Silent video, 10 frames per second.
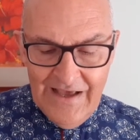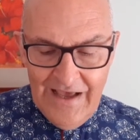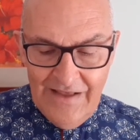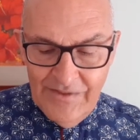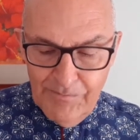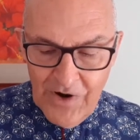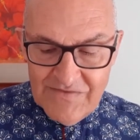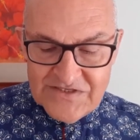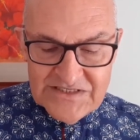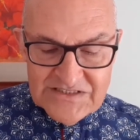and the
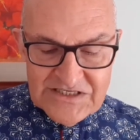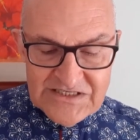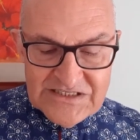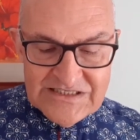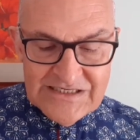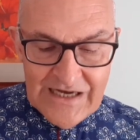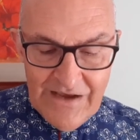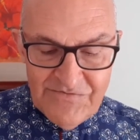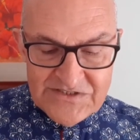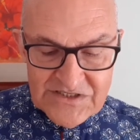brothers and sisters in
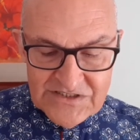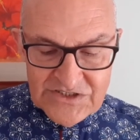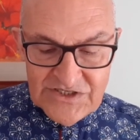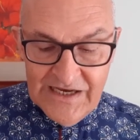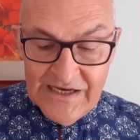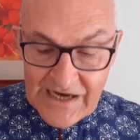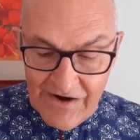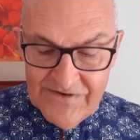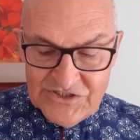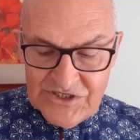Ephesus
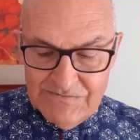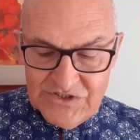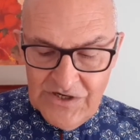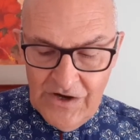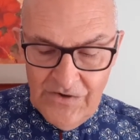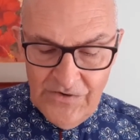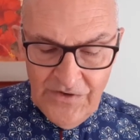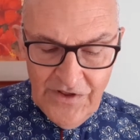encouraged him to go.